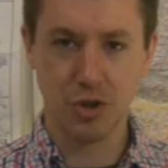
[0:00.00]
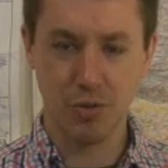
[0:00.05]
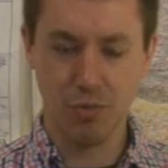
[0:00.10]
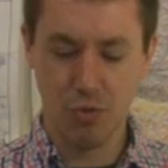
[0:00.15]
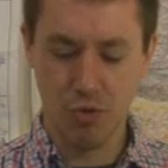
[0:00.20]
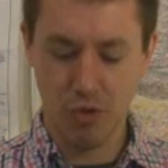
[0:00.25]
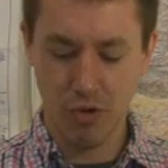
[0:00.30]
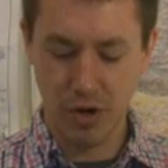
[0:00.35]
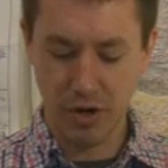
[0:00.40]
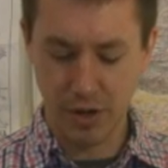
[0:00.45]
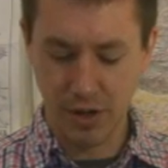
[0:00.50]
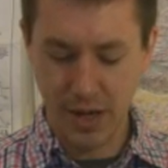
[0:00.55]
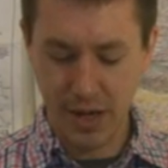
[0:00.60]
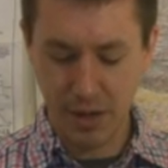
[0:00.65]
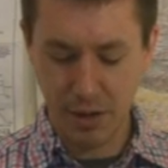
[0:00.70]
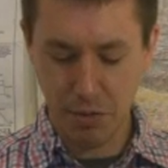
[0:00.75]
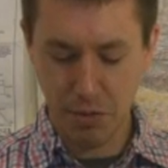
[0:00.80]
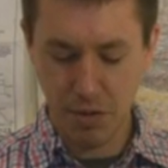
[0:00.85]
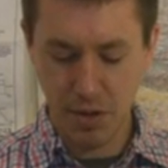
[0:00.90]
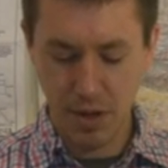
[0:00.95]
or more in
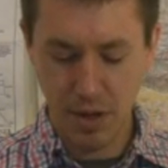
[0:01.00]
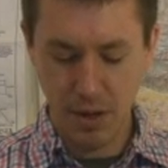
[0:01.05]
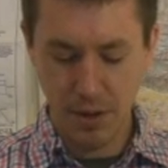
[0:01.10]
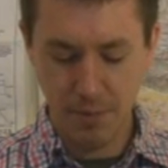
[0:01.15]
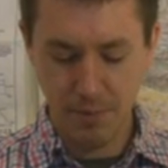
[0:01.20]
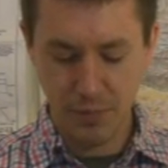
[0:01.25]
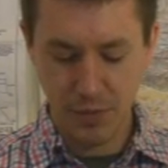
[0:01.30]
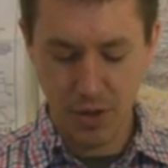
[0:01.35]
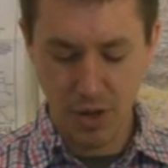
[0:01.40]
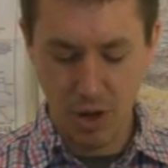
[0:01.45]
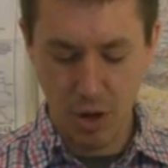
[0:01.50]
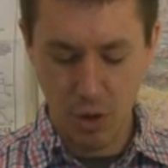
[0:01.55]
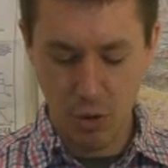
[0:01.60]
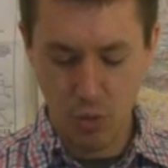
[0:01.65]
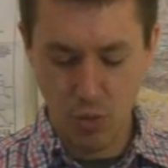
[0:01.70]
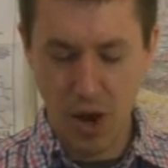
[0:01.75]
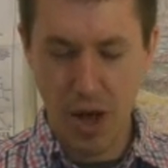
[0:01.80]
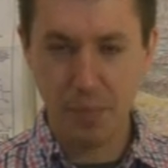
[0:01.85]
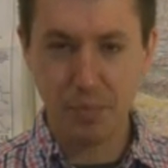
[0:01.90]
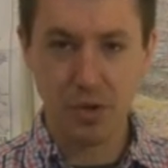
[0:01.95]
length,
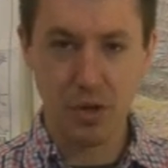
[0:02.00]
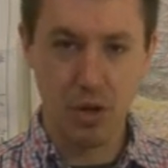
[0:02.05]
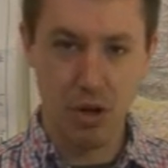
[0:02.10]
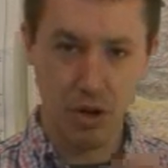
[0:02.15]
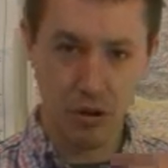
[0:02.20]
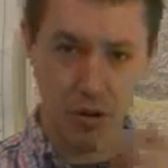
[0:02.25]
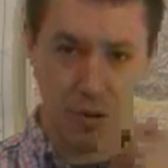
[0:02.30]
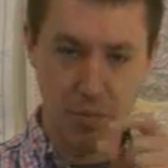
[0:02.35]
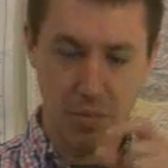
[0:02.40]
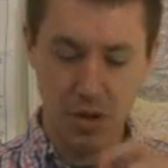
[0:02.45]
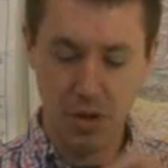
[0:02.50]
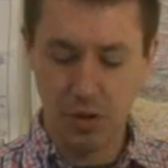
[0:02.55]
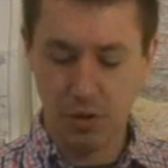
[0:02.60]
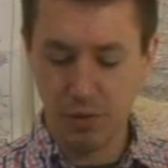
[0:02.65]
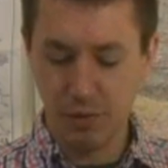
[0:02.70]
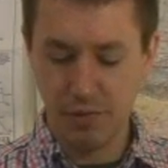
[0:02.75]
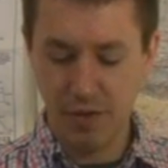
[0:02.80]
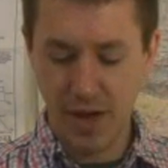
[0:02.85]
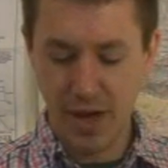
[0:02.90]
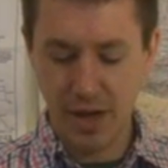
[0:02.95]
wrapped along the
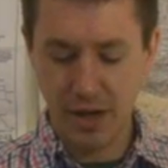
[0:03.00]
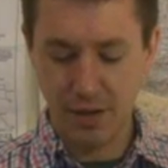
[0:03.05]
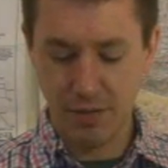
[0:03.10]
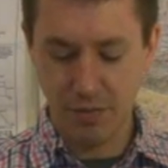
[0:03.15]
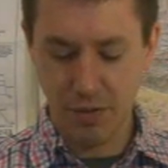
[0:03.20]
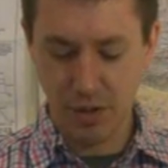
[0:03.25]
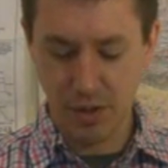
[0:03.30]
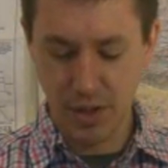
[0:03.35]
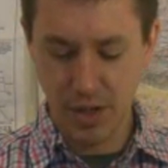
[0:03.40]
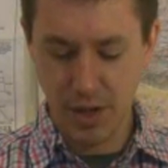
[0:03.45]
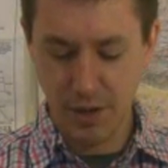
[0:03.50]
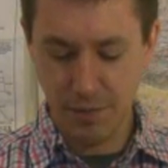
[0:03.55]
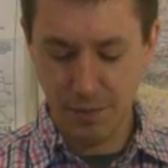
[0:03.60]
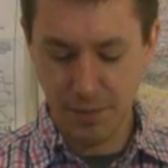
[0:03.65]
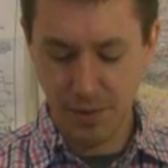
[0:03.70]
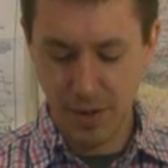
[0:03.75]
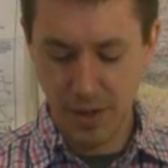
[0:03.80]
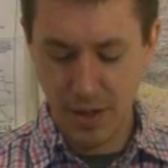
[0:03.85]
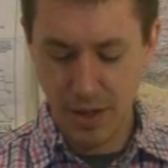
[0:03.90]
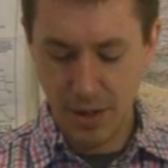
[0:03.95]
middle vein of the leaf.
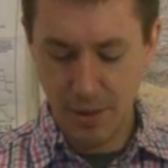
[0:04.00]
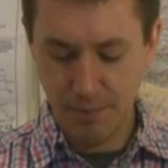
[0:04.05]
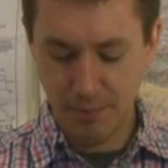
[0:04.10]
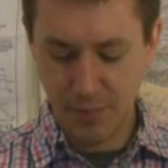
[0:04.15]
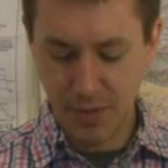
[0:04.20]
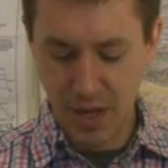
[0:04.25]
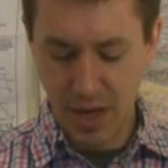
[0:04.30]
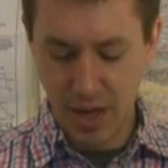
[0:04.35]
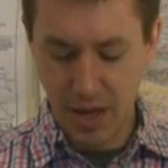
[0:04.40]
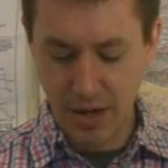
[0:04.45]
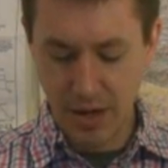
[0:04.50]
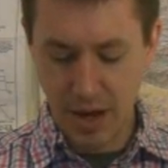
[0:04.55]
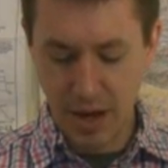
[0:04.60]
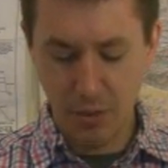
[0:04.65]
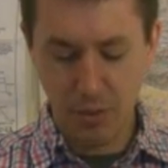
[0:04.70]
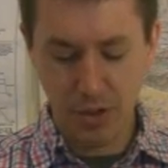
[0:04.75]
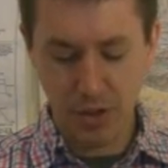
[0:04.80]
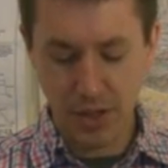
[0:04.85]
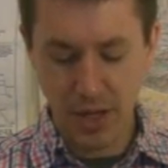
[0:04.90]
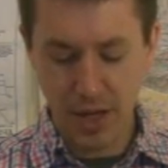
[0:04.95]
And I
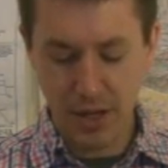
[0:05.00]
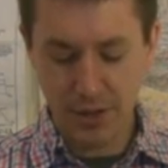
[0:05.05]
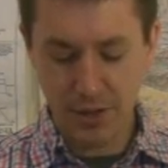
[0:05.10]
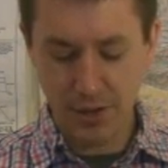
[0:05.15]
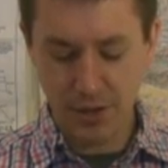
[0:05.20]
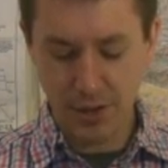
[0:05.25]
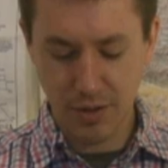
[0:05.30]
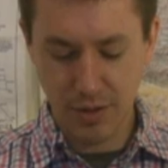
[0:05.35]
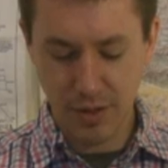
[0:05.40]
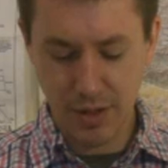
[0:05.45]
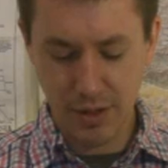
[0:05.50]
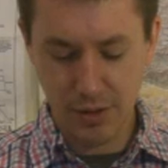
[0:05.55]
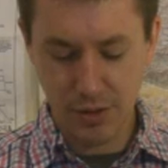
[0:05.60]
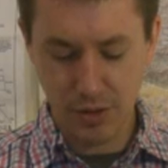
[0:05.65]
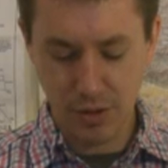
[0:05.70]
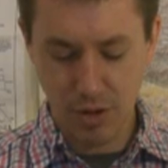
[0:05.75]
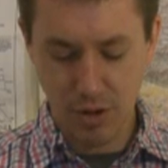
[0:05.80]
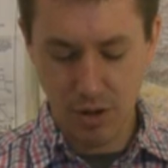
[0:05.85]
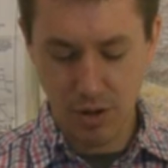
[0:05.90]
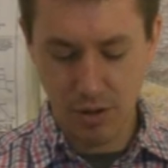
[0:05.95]
would guess that
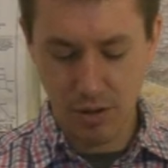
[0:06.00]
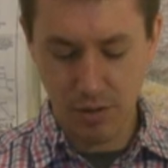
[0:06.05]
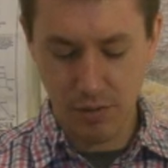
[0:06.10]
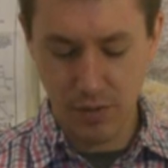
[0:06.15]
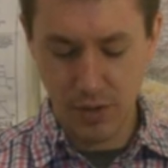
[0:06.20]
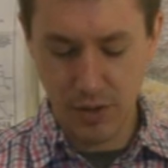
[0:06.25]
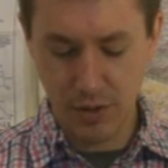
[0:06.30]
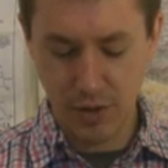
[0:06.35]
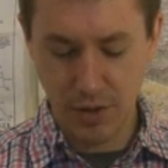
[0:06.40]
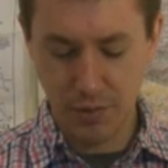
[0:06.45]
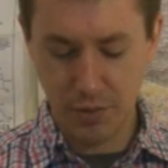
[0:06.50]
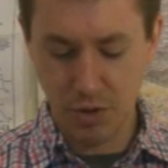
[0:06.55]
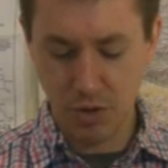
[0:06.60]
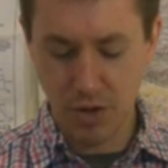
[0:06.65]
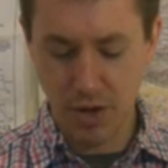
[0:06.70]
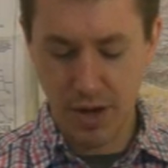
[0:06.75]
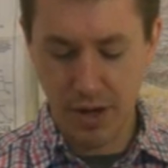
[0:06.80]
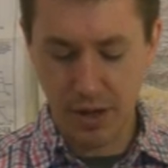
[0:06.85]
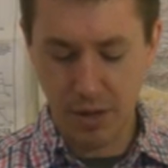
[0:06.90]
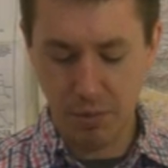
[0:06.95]
these leaves are
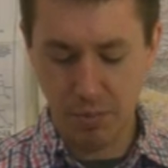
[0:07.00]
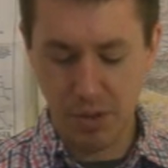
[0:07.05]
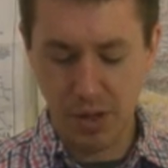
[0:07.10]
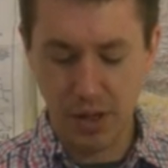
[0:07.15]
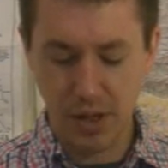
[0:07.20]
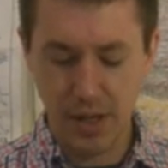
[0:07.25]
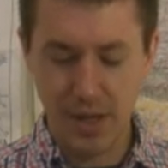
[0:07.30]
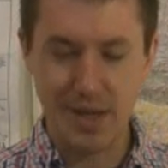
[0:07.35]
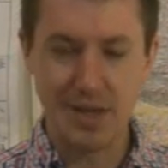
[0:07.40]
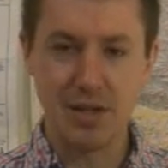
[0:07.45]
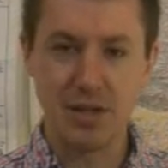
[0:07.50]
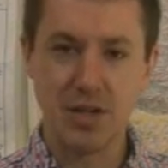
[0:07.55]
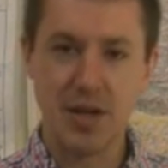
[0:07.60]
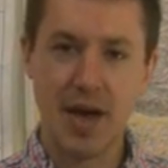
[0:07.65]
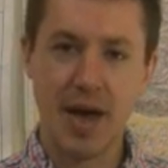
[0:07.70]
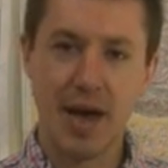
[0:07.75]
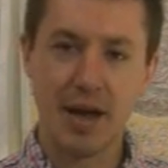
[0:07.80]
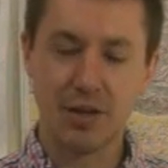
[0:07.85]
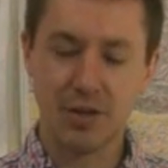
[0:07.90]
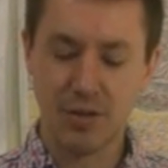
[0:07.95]
not completely
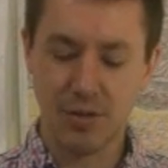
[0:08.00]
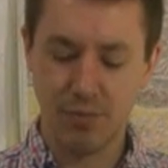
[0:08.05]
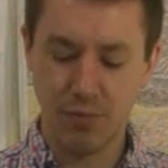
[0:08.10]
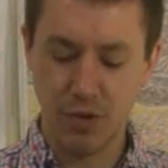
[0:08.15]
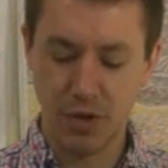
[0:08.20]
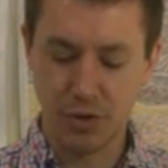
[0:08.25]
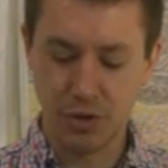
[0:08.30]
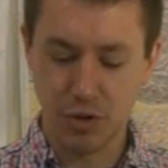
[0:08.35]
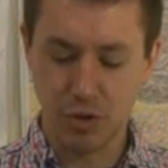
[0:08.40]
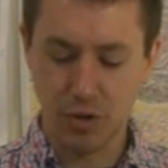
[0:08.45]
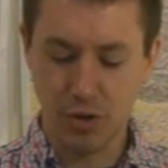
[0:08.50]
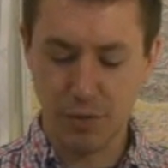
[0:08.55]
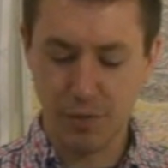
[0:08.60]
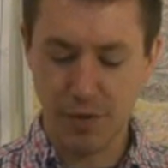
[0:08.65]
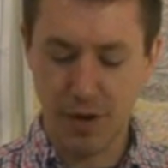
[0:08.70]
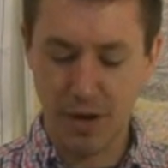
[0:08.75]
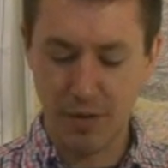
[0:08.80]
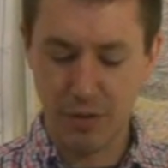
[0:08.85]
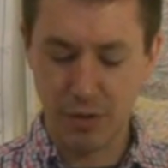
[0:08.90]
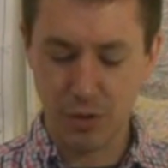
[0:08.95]
intact, that you're going to
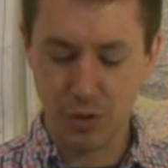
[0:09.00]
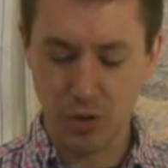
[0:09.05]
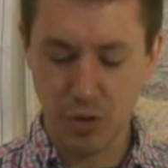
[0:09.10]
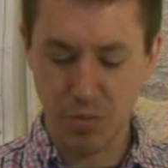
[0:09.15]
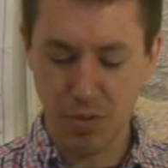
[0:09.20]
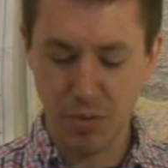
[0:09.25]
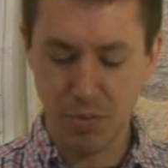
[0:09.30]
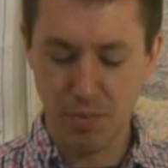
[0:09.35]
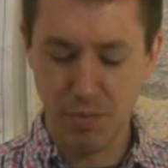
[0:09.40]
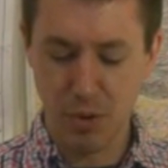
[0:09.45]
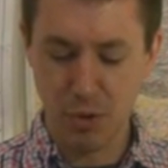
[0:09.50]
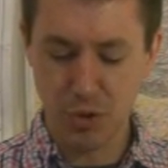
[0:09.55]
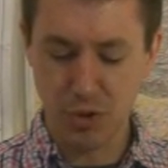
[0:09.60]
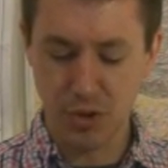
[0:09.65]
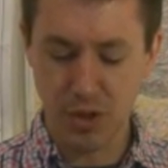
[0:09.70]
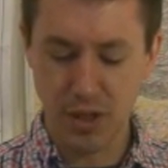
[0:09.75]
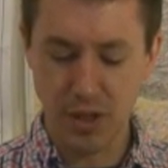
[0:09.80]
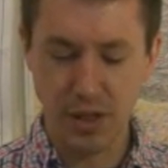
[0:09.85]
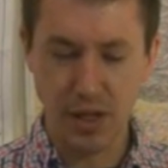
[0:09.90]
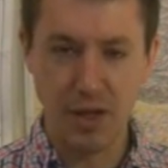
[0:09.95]
find these are going to be
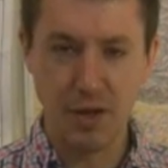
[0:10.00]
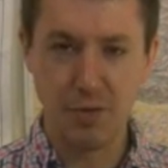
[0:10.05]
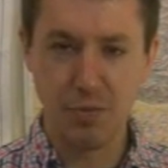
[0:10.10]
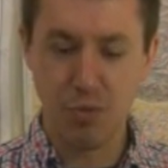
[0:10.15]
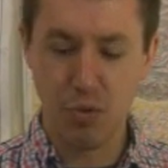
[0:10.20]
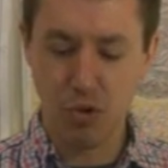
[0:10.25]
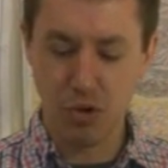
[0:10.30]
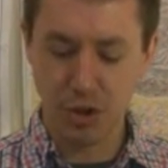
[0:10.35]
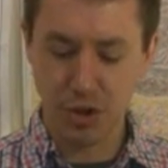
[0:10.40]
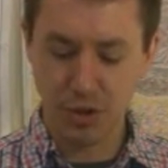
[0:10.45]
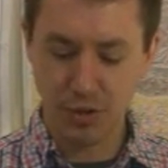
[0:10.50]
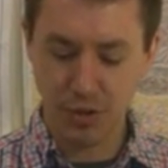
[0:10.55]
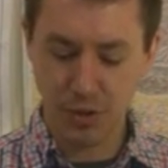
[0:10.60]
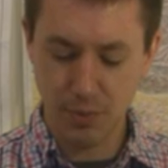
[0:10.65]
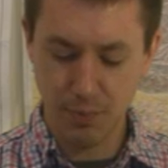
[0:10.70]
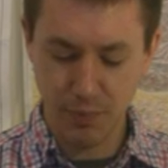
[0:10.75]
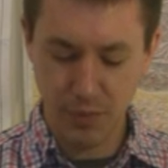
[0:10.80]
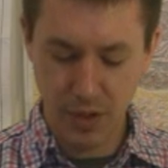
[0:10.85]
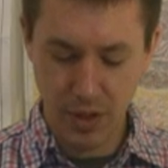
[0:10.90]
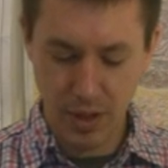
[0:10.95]
mostly leaf portions.